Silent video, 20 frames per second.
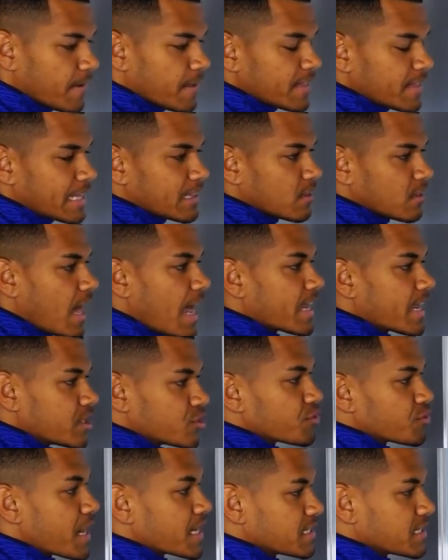That like
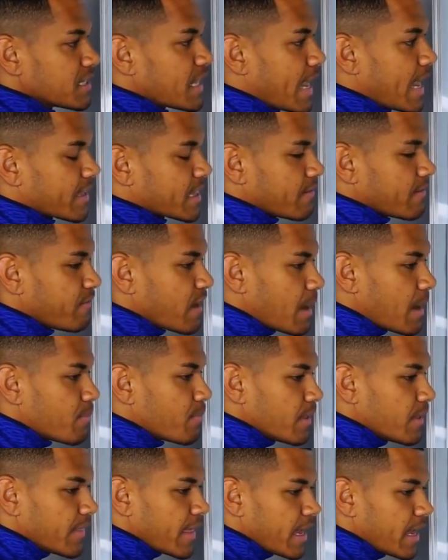attracts like,
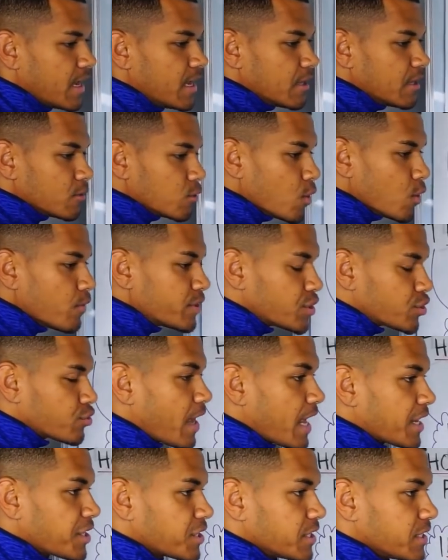that law of
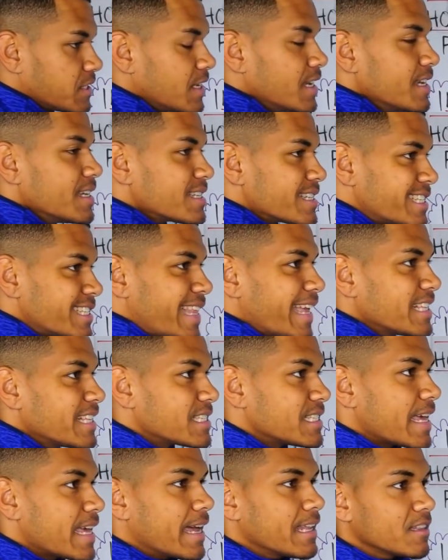attraction states
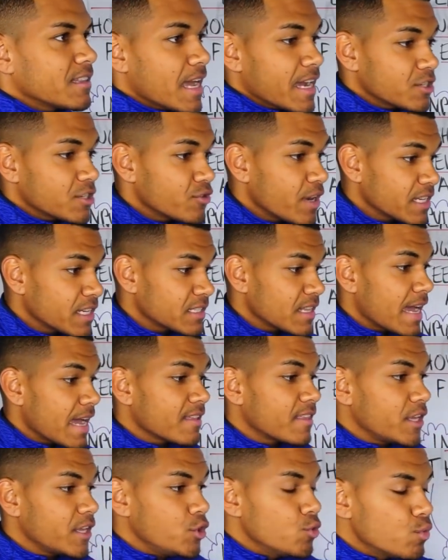that like attracts like,
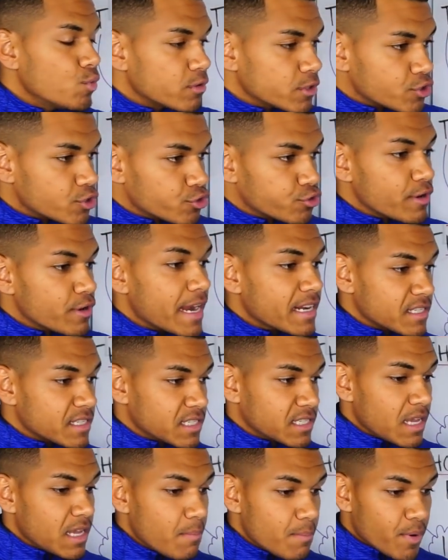that you will attract
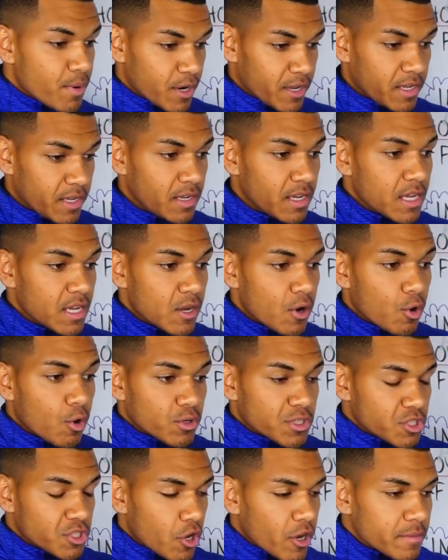somebody or
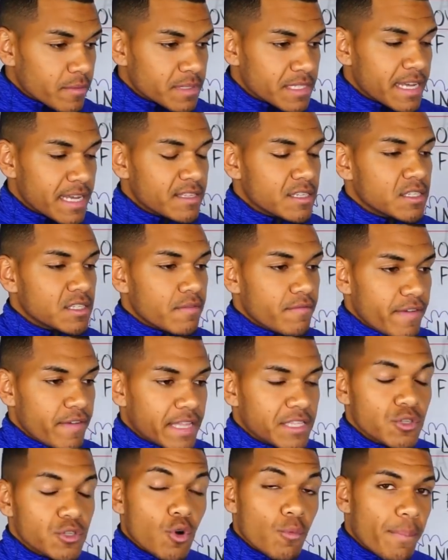circumstances,
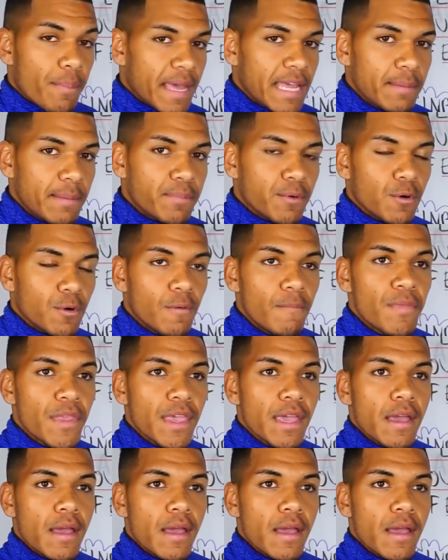events, or people